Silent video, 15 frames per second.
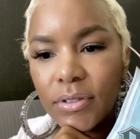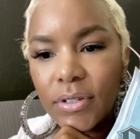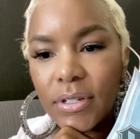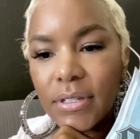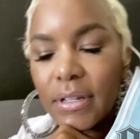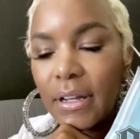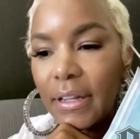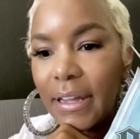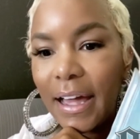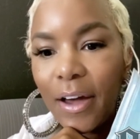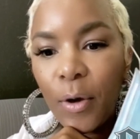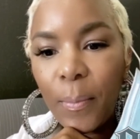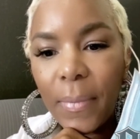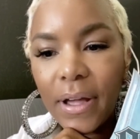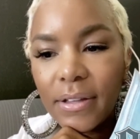just
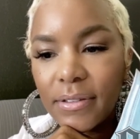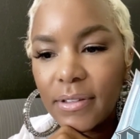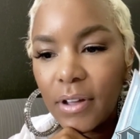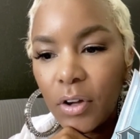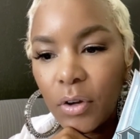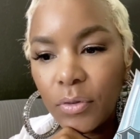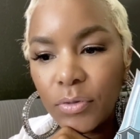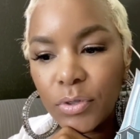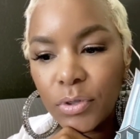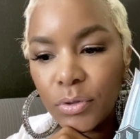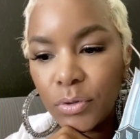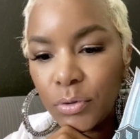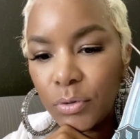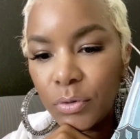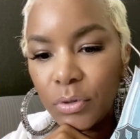allowed myself
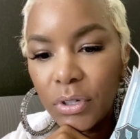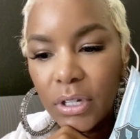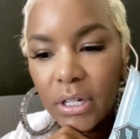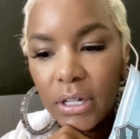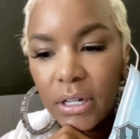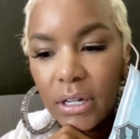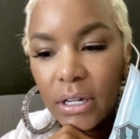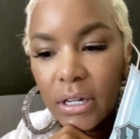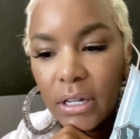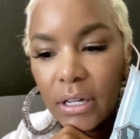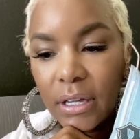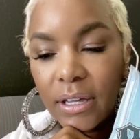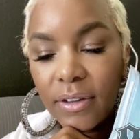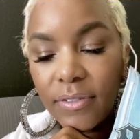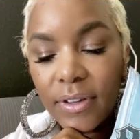to
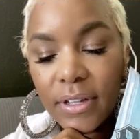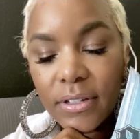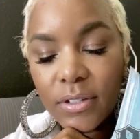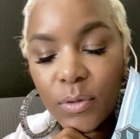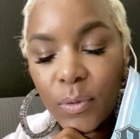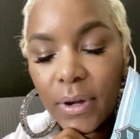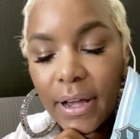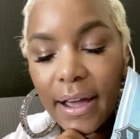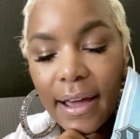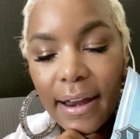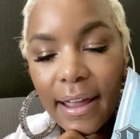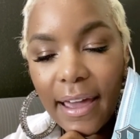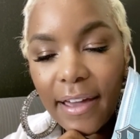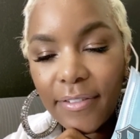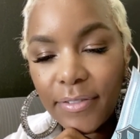give in to what
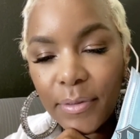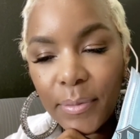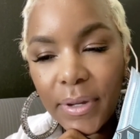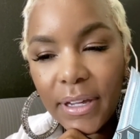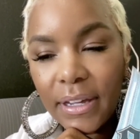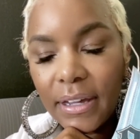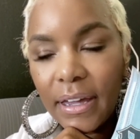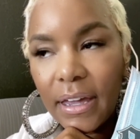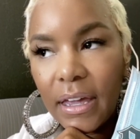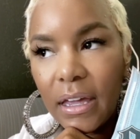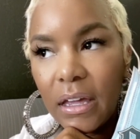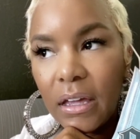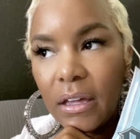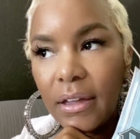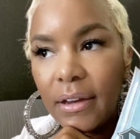God had for me
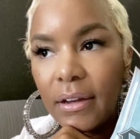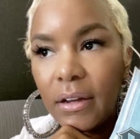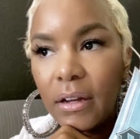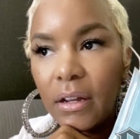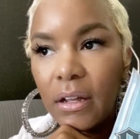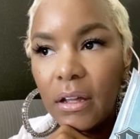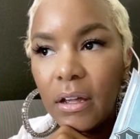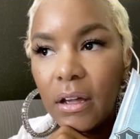and